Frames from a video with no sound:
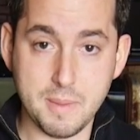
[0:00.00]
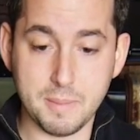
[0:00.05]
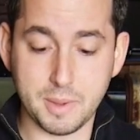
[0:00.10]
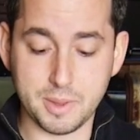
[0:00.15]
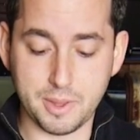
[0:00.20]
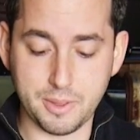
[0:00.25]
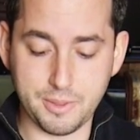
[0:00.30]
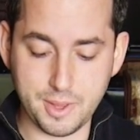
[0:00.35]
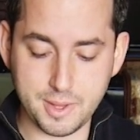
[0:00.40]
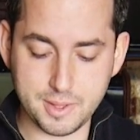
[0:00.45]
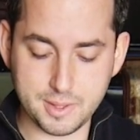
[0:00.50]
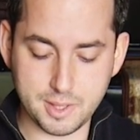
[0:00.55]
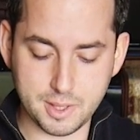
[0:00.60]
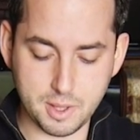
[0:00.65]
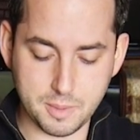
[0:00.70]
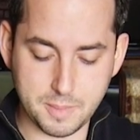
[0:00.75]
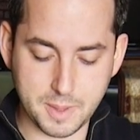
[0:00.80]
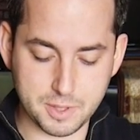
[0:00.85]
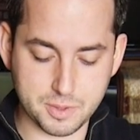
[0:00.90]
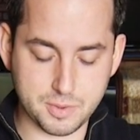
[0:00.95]
But the thing to
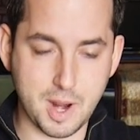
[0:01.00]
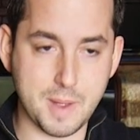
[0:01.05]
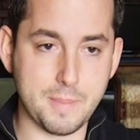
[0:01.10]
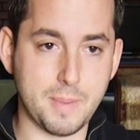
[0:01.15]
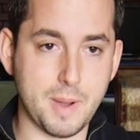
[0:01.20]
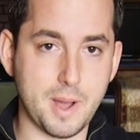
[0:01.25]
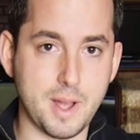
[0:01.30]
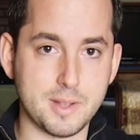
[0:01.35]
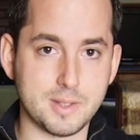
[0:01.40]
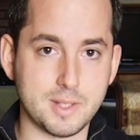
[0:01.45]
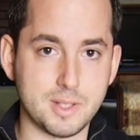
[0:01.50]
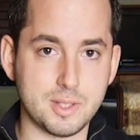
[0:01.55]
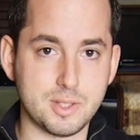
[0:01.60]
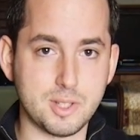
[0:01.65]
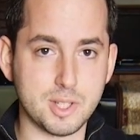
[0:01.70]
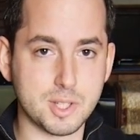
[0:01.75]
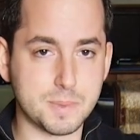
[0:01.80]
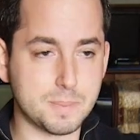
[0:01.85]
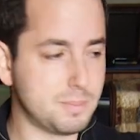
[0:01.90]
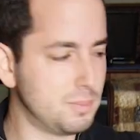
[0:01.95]
know about tripods is
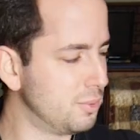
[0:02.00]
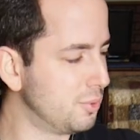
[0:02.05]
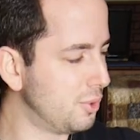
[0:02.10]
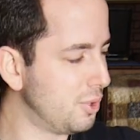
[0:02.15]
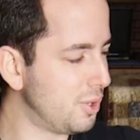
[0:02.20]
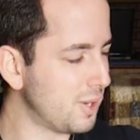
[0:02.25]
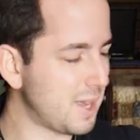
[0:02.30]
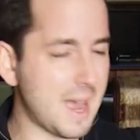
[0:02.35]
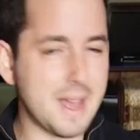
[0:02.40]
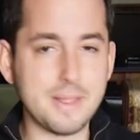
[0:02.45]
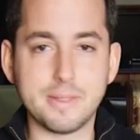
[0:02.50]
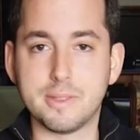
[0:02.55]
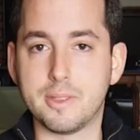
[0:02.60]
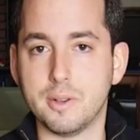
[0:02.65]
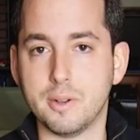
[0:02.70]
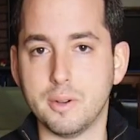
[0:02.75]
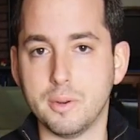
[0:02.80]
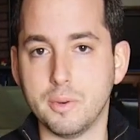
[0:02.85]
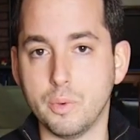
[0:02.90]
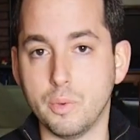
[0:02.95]
just look at
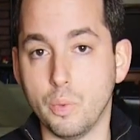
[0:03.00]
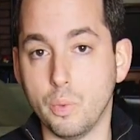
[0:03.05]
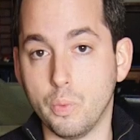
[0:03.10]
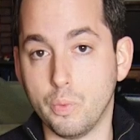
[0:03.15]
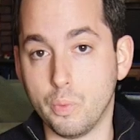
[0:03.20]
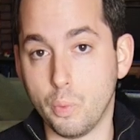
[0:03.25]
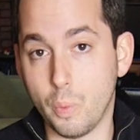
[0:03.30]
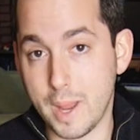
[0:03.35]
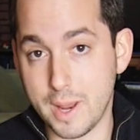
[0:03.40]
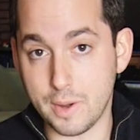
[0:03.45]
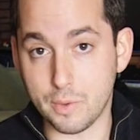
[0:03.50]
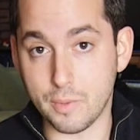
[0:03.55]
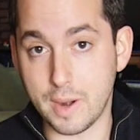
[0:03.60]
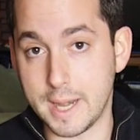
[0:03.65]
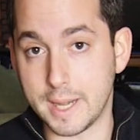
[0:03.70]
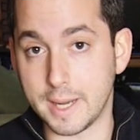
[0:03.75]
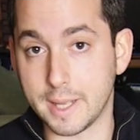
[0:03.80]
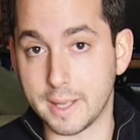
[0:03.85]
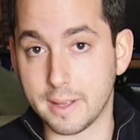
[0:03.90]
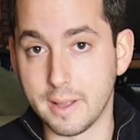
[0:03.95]
the weight
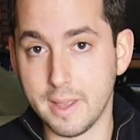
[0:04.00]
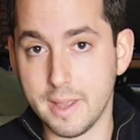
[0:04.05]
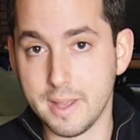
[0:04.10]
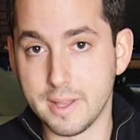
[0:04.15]
rating.